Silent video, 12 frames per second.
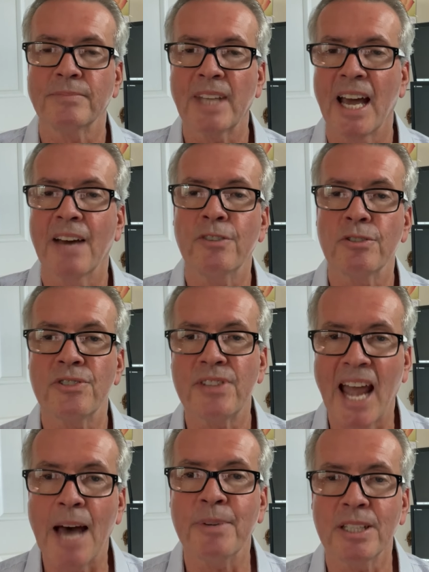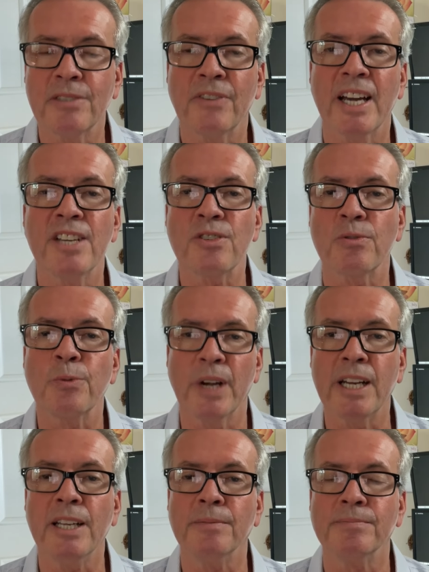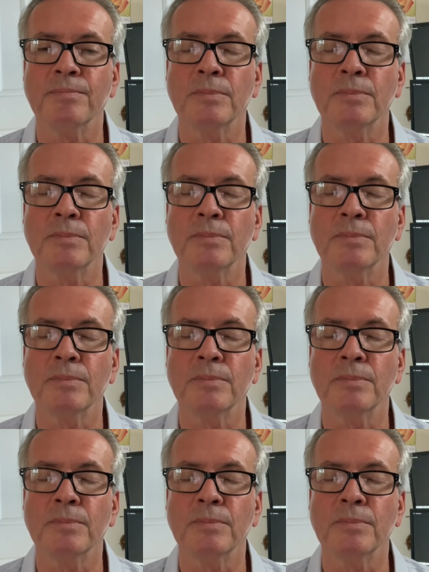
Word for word: Have your stabbing device ready,